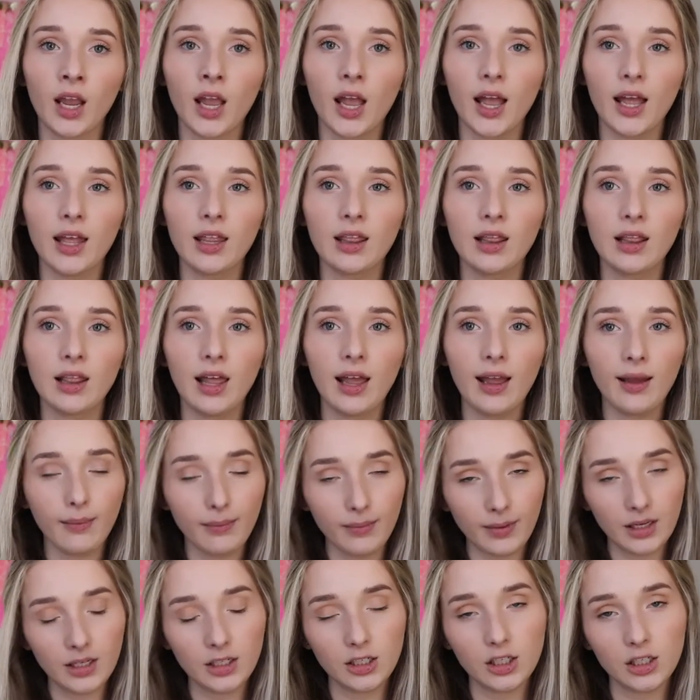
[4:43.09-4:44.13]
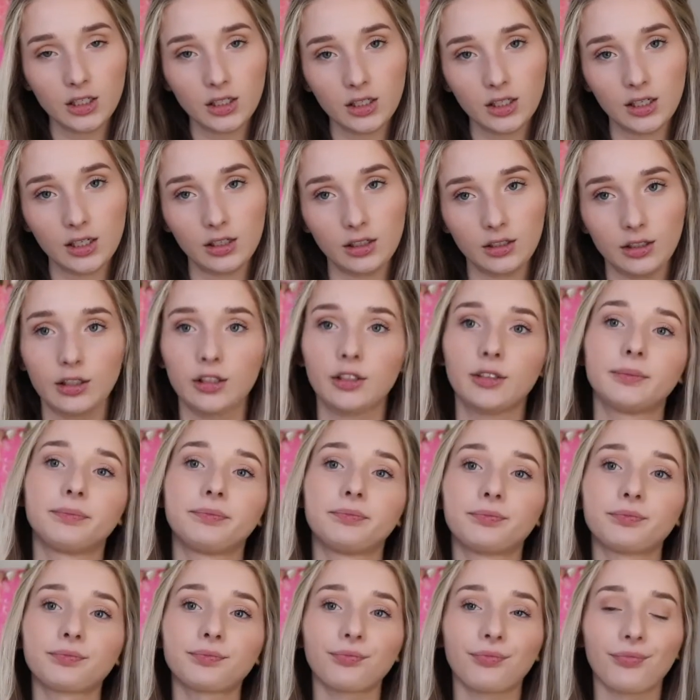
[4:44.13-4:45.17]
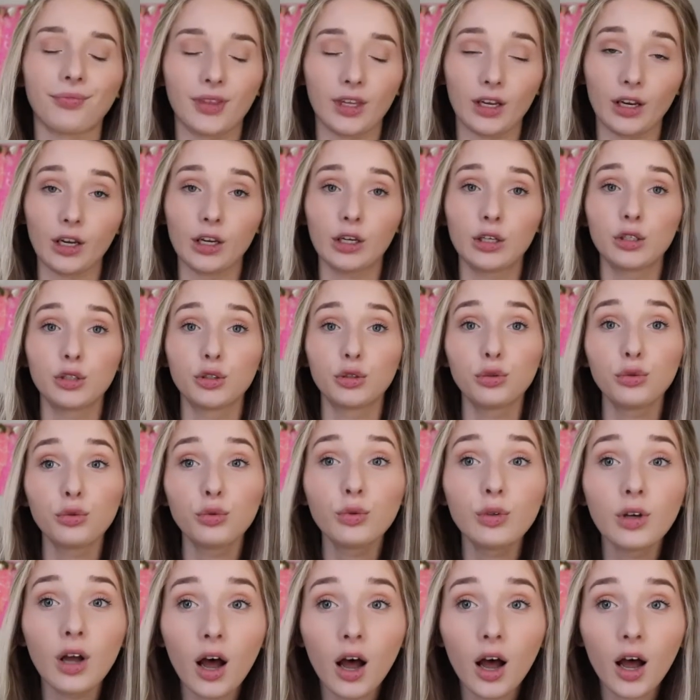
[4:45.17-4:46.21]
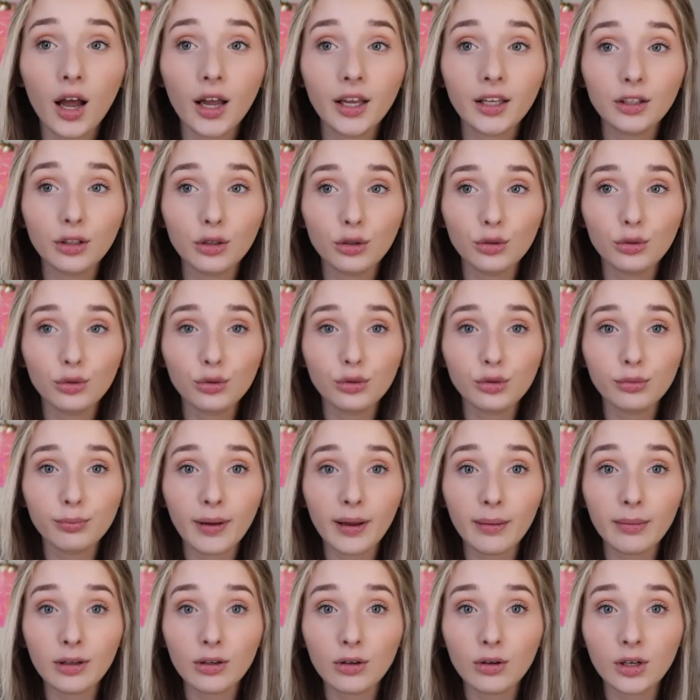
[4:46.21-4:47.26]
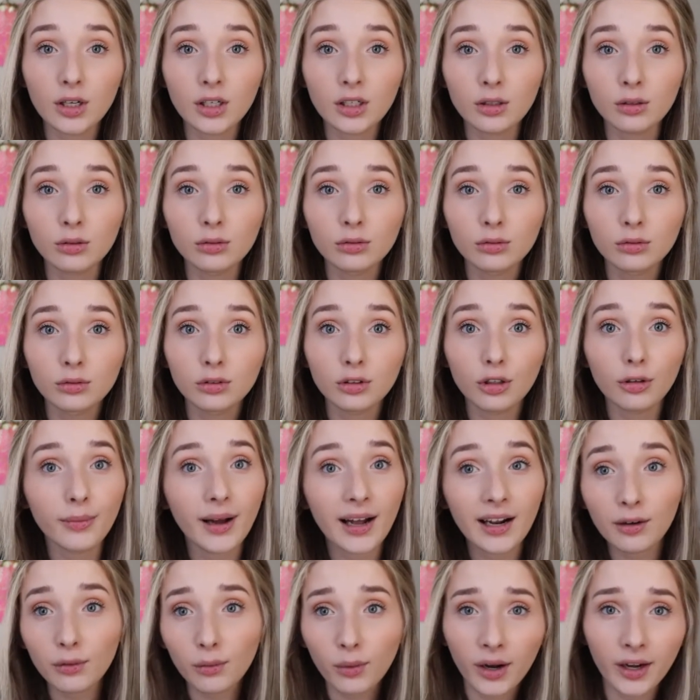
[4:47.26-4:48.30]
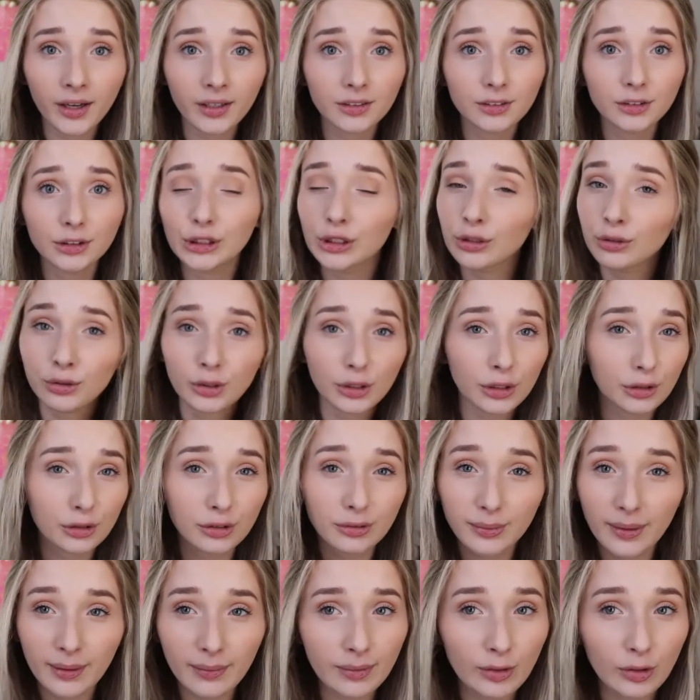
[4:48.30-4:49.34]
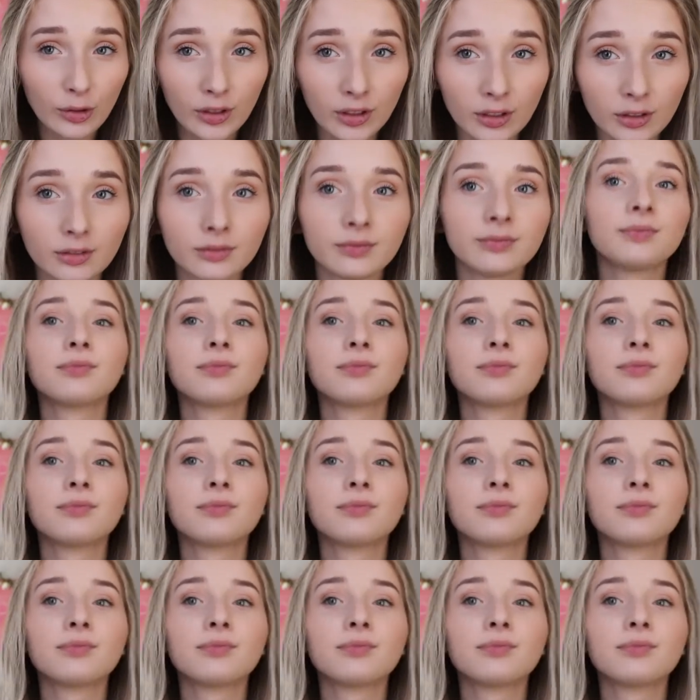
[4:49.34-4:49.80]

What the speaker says: And let me just tell y'all, do not use baby oil. No matter what, don't use baby oil.